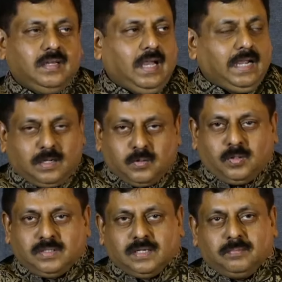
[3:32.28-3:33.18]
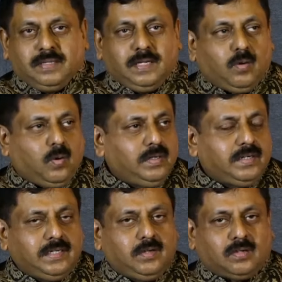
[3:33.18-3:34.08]
I have got many
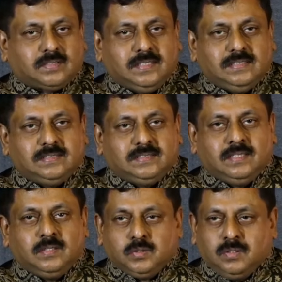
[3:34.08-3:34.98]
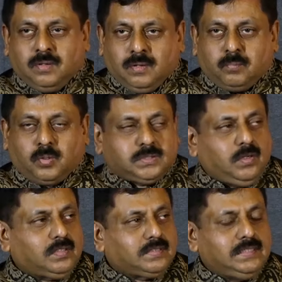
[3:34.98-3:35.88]
honorary doctorates,
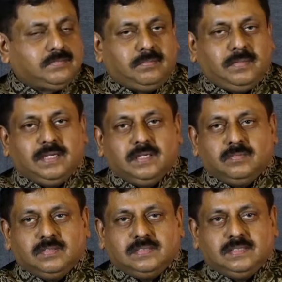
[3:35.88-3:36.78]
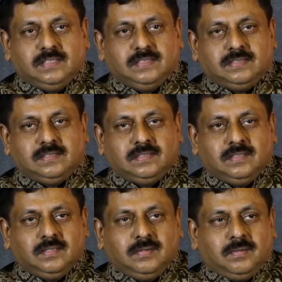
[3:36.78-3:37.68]
postdoctorates from many universities,
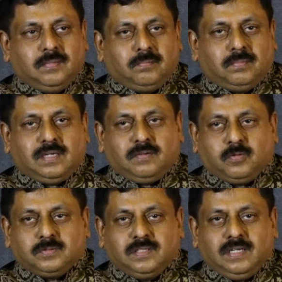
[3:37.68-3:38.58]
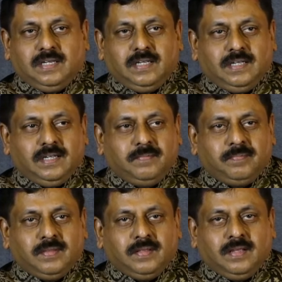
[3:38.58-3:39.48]
but unfortunately,
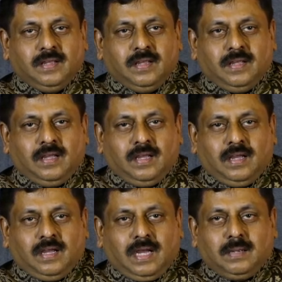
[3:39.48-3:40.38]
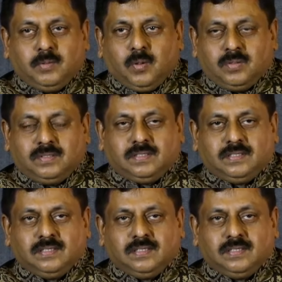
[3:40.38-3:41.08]
I am not